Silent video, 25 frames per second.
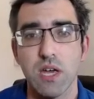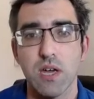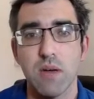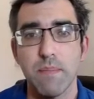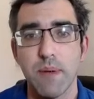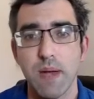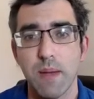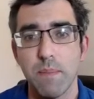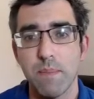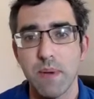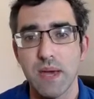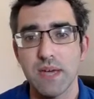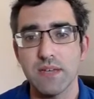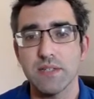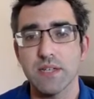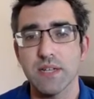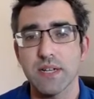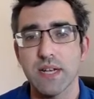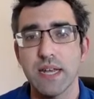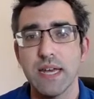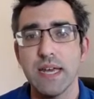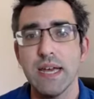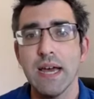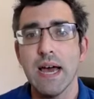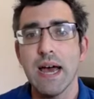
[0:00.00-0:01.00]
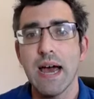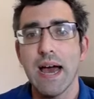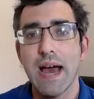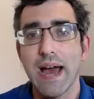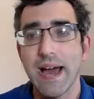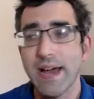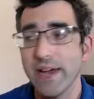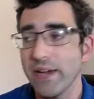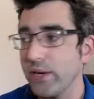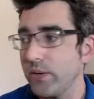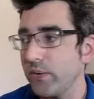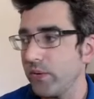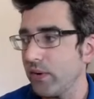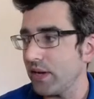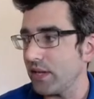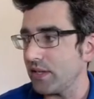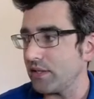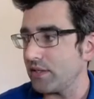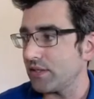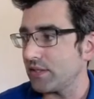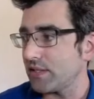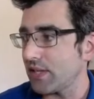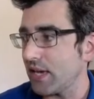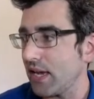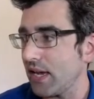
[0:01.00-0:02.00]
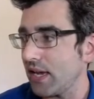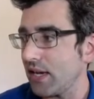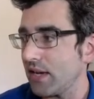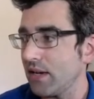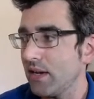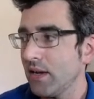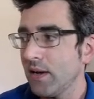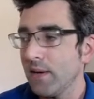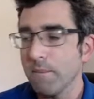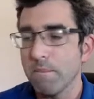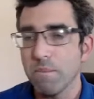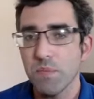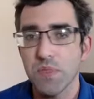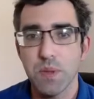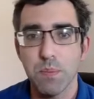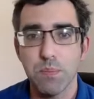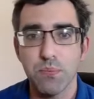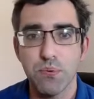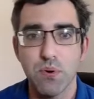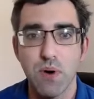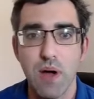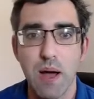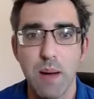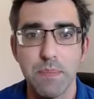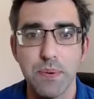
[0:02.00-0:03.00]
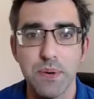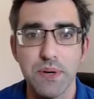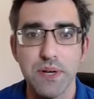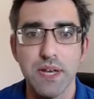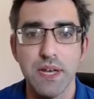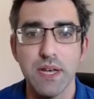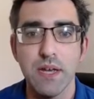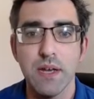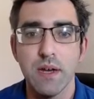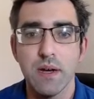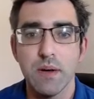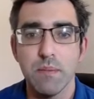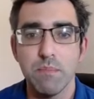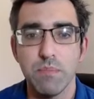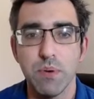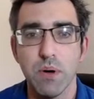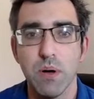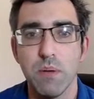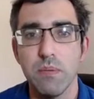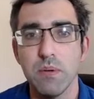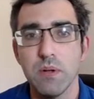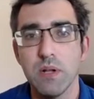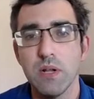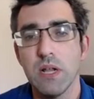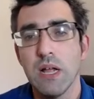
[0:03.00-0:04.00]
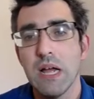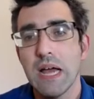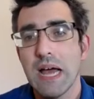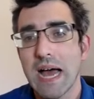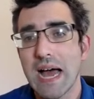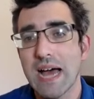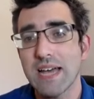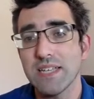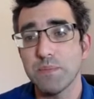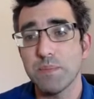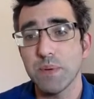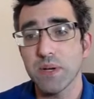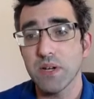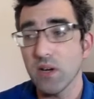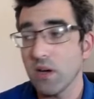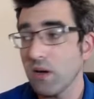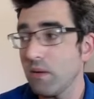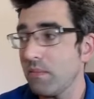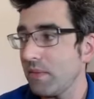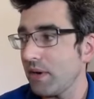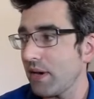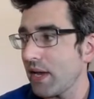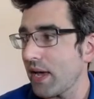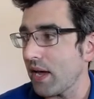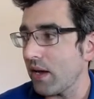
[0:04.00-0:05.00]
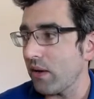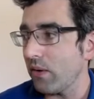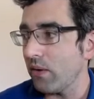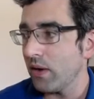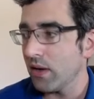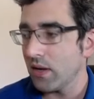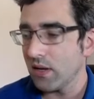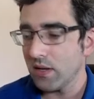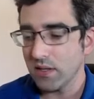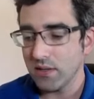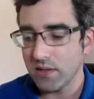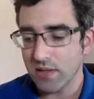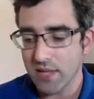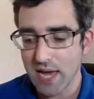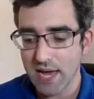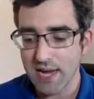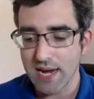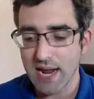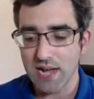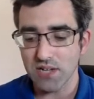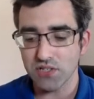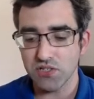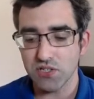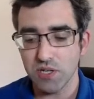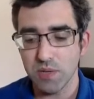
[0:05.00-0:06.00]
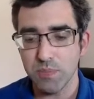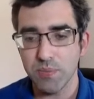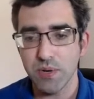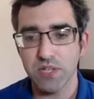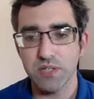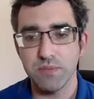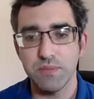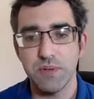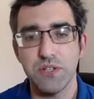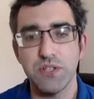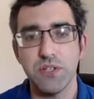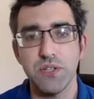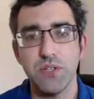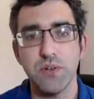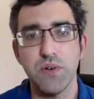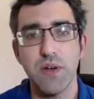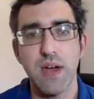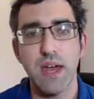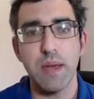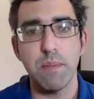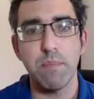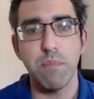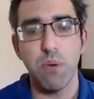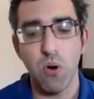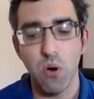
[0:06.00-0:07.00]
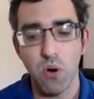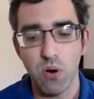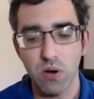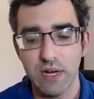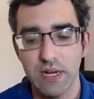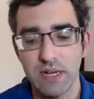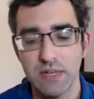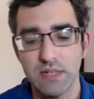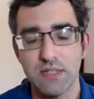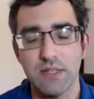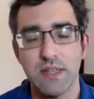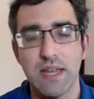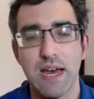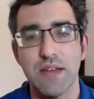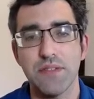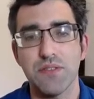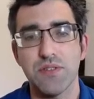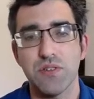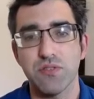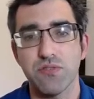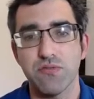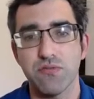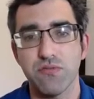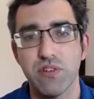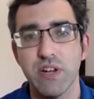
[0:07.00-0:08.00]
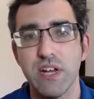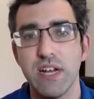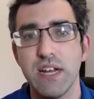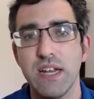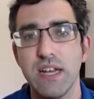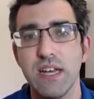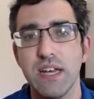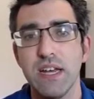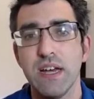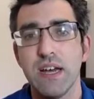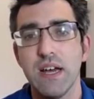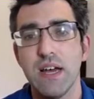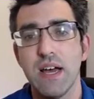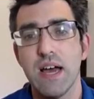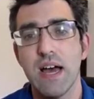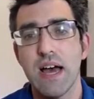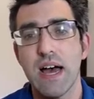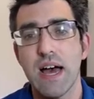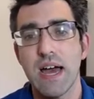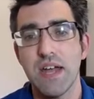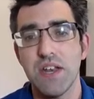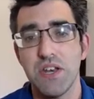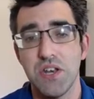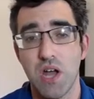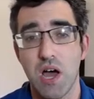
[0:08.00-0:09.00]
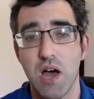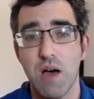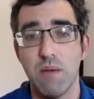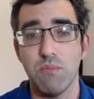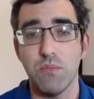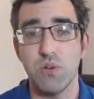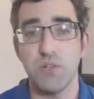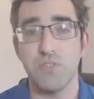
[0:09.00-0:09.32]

about basically how insane the property bubble has become. Now, that actually brings me to a point that there's really not much